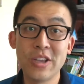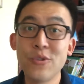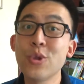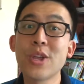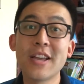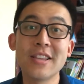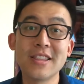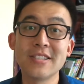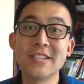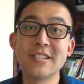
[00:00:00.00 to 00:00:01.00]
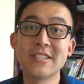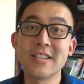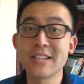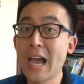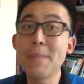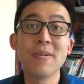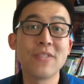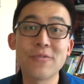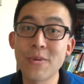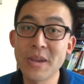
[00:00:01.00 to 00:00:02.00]
If you thought that this is the type of
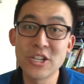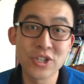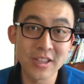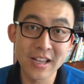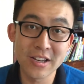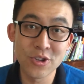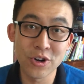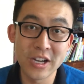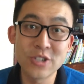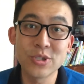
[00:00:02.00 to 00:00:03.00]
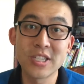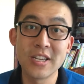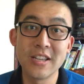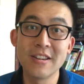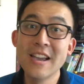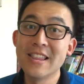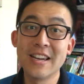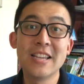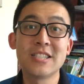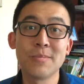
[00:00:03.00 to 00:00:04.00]
information that you're interested in, then
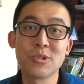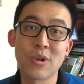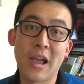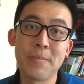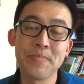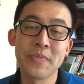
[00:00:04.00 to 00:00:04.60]
hit subscribe.